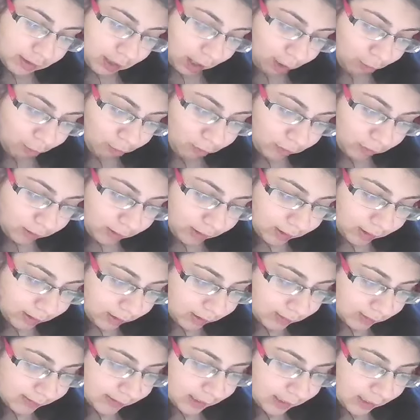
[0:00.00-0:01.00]

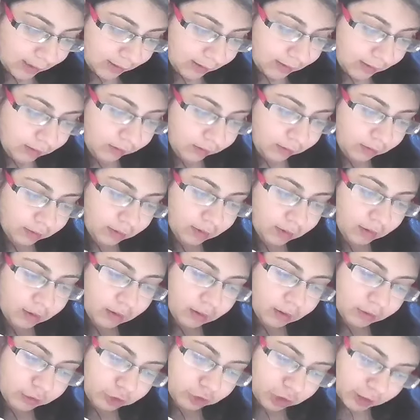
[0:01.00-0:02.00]
Townlake cycle,
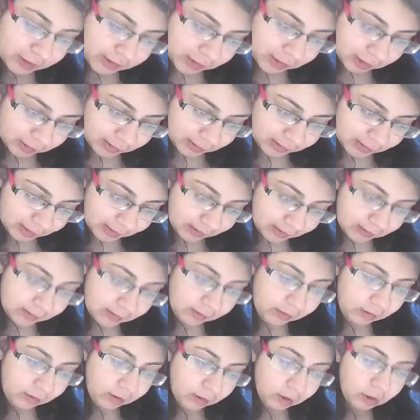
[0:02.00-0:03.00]
Chester
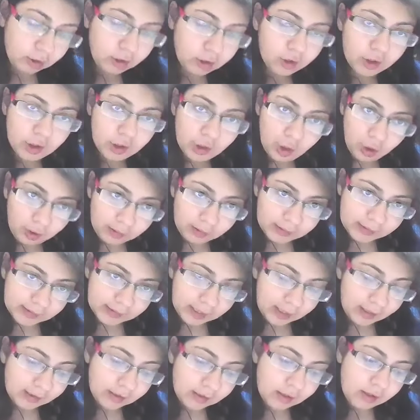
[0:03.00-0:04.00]
cycle, York
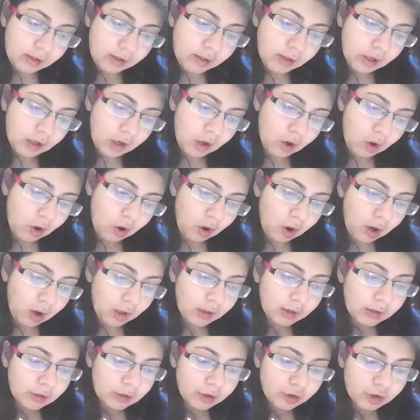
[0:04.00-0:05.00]
cycle,
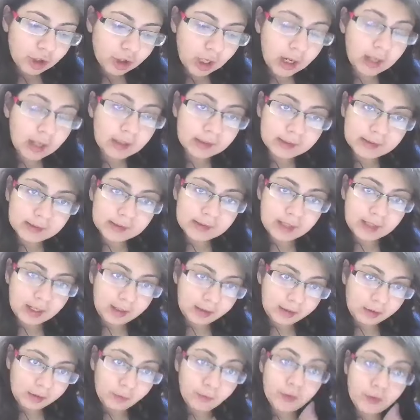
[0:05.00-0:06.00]
or Charles
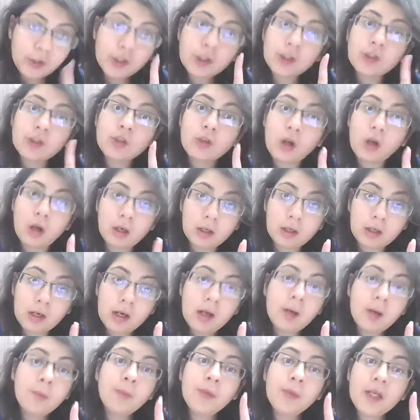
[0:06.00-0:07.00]
cycle? Which is wrong?
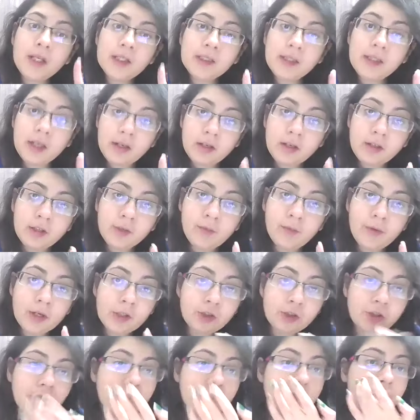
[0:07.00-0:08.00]
Please hear the
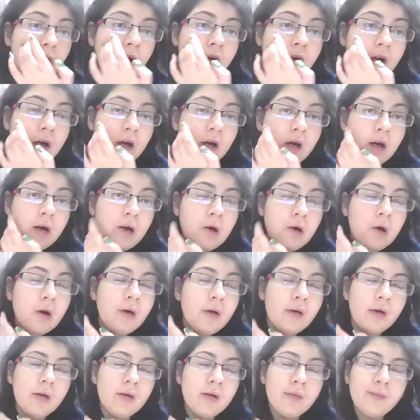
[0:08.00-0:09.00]
questions,
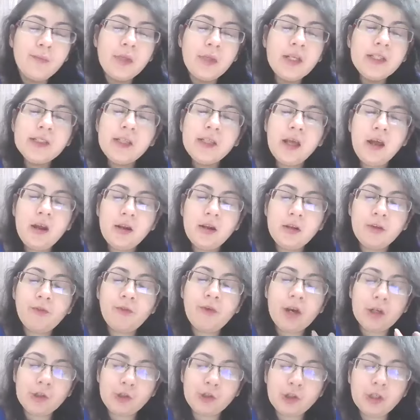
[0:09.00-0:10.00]
please hear the
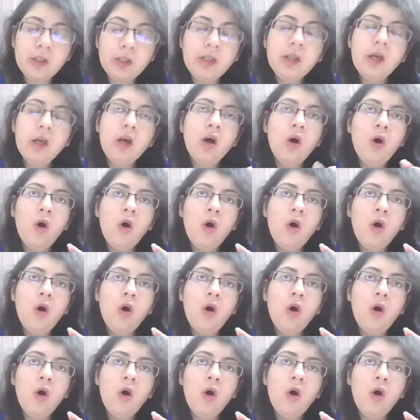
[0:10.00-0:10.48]
question,